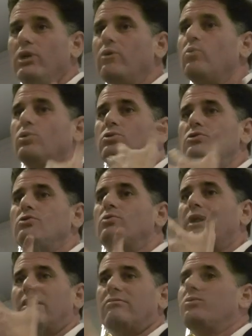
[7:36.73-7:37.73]
we will
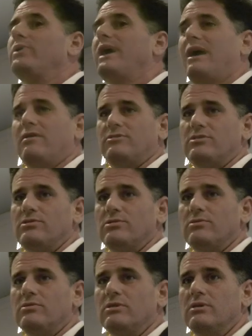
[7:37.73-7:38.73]
do whatever we have to
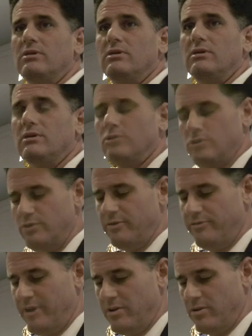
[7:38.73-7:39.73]
do
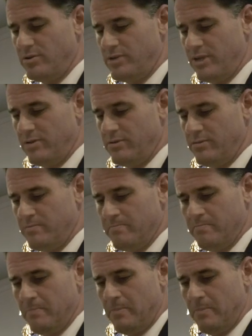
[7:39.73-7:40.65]
to defend ourselves.